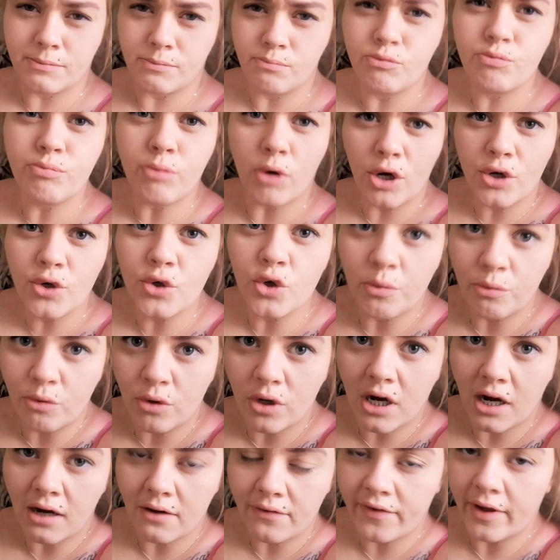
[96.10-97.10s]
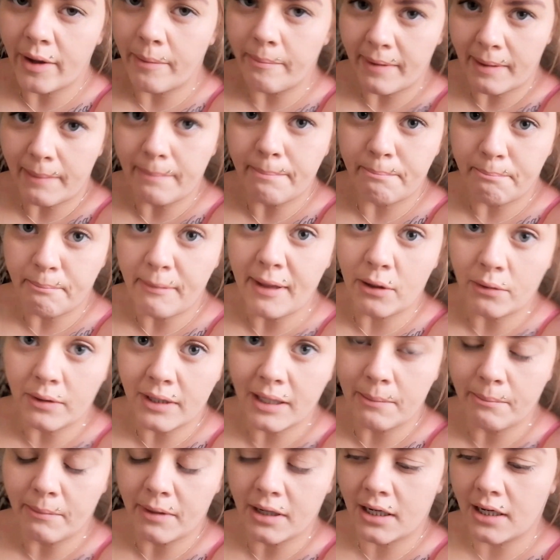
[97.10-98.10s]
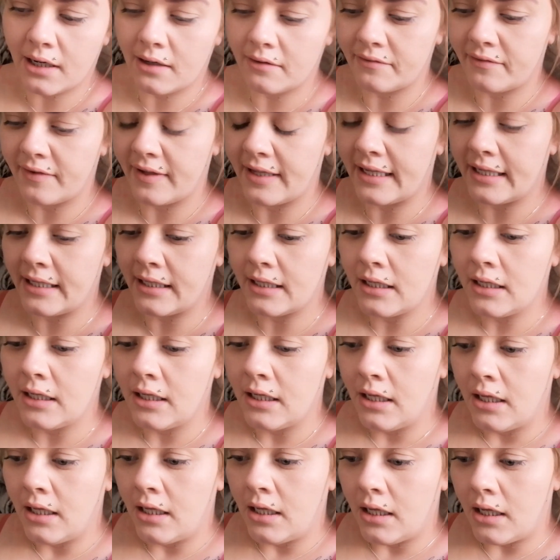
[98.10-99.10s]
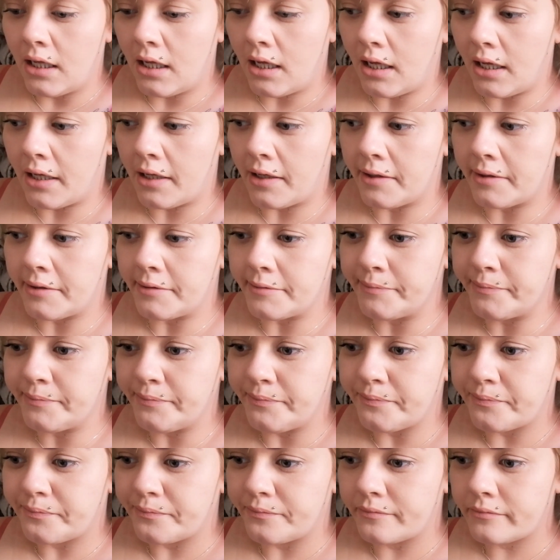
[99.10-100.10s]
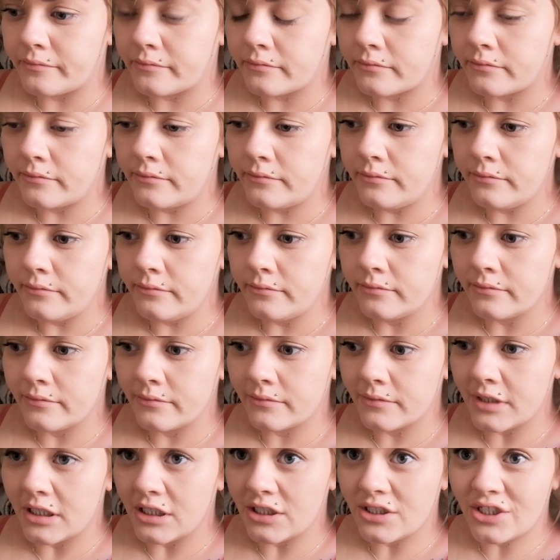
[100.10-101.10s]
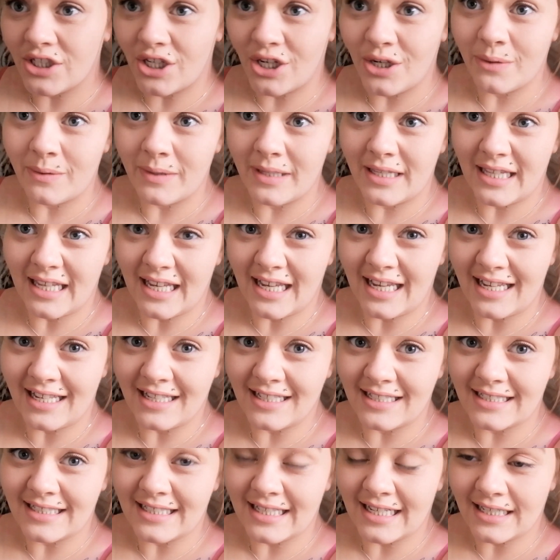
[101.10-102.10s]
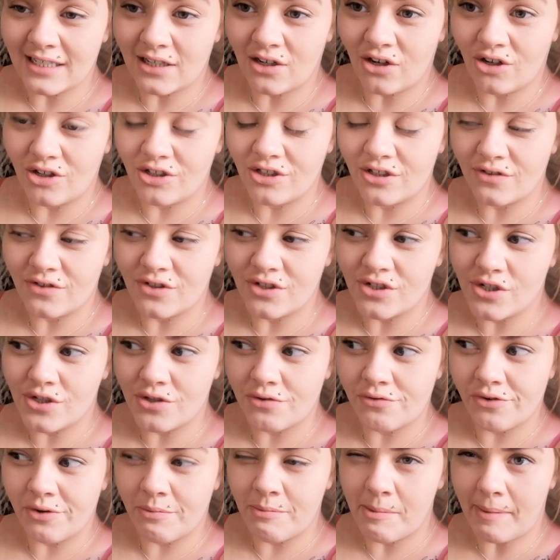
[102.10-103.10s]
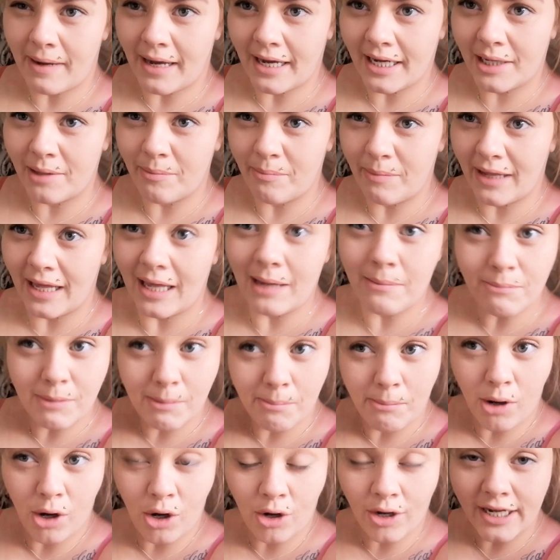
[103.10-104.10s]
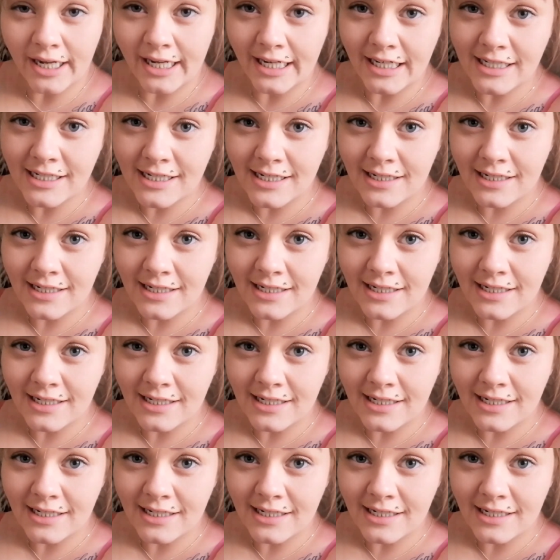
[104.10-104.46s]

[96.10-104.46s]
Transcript: by normal coffee I mean milk in my coffee. So yeah, that kind of just threw me back a bit in my